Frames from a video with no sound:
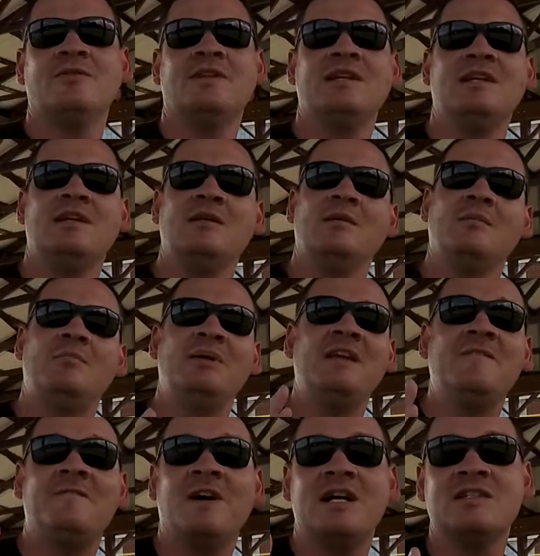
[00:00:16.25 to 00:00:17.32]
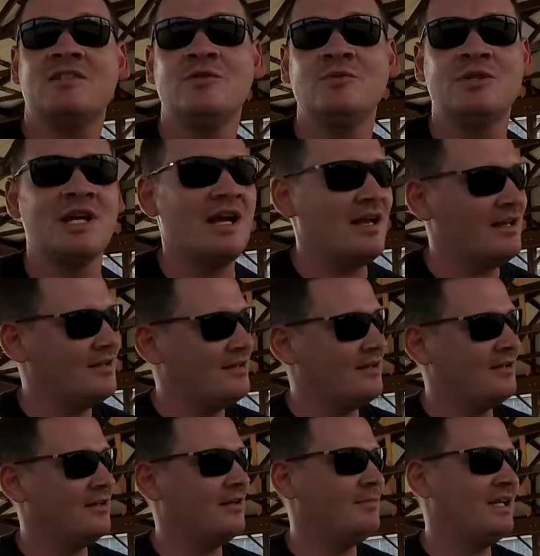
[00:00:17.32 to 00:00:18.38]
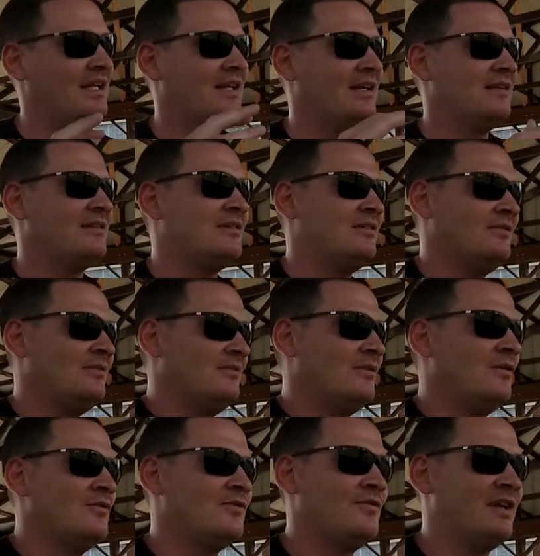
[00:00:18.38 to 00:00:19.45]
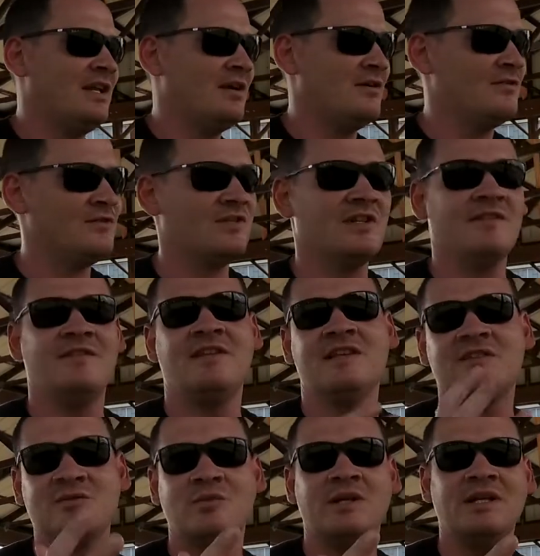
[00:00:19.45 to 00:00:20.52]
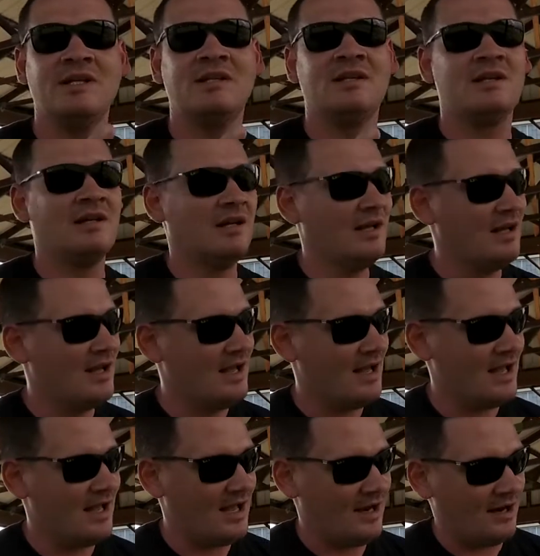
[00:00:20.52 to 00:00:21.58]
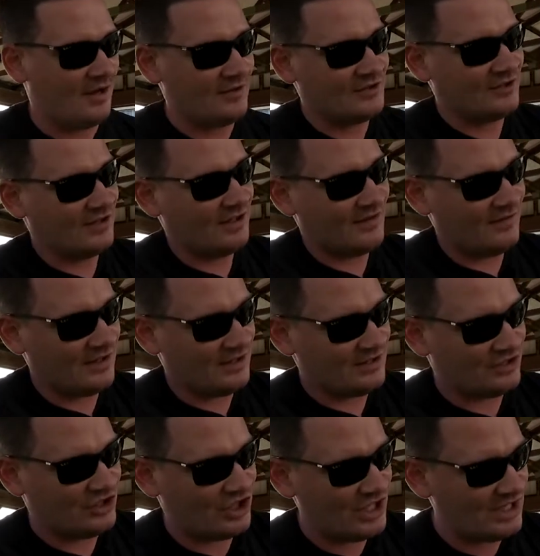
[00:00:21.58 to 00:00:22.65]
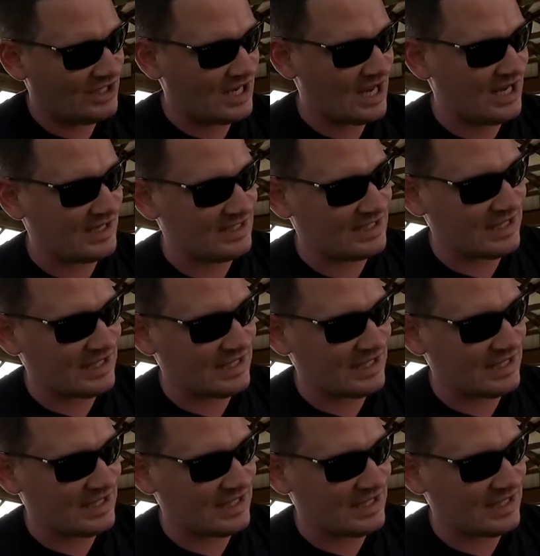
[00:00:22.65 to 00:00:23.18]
the B-Fight 210, going to be getting to those videos this week. And also going to give you this G-Tang